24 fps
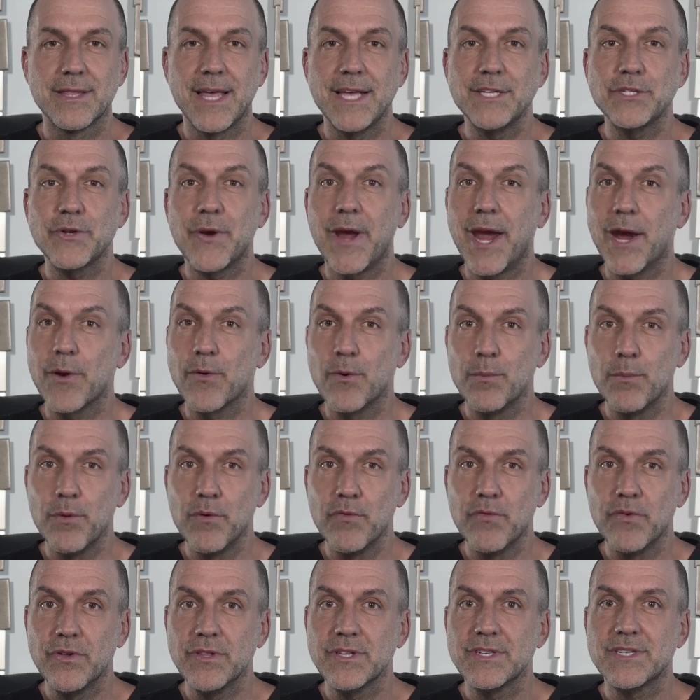Laser hair
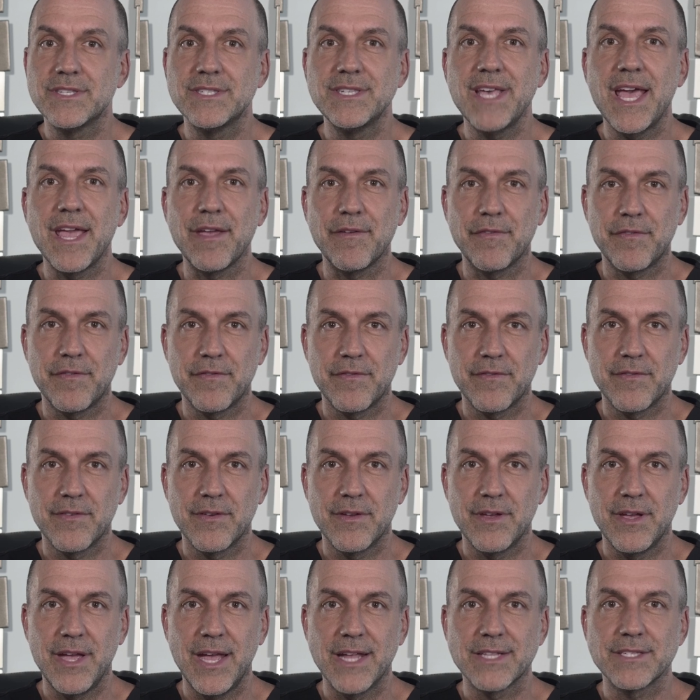removal is safe.
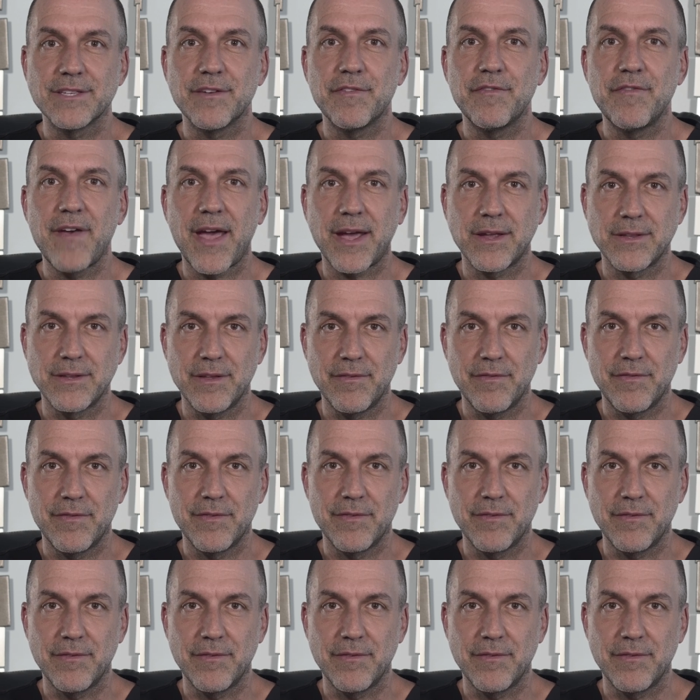It's effective.